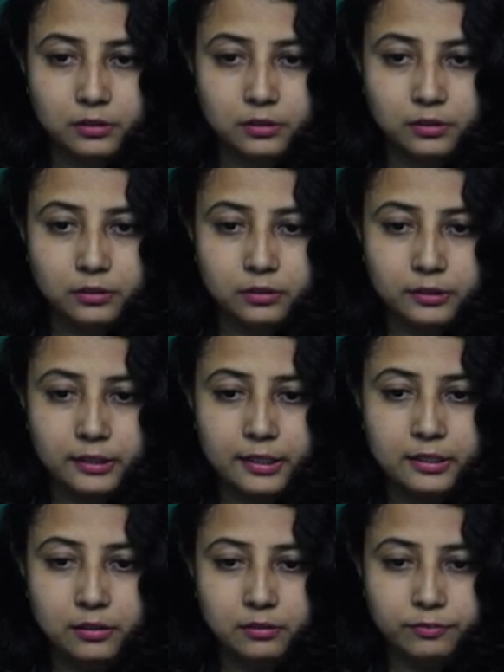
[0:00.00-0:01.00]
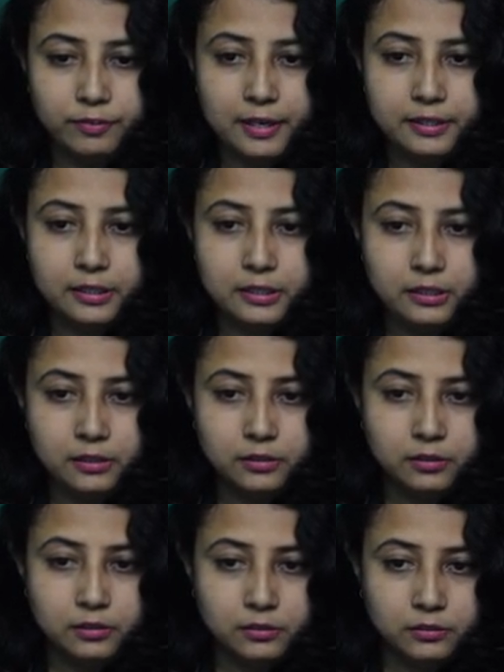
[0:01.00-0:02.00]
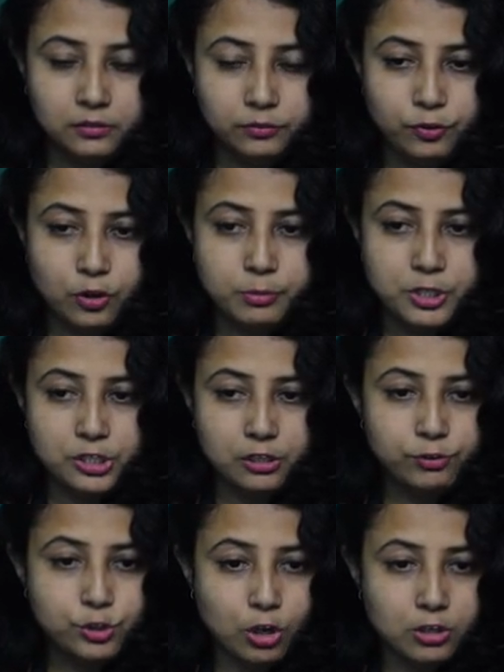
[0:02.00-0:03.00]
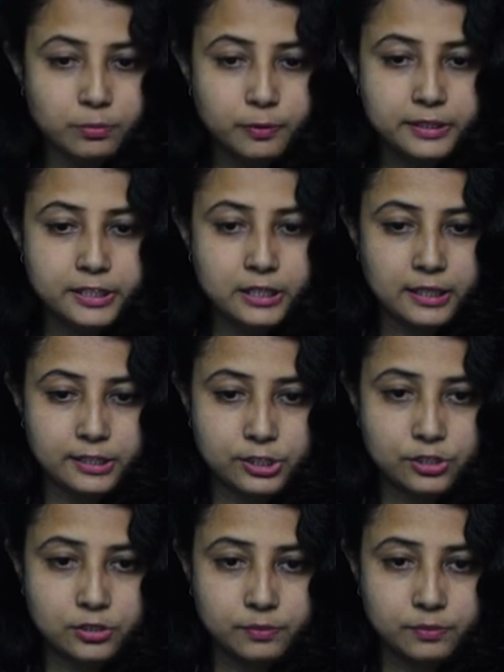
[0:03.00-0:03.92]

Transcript: then finally formation of soluble chelates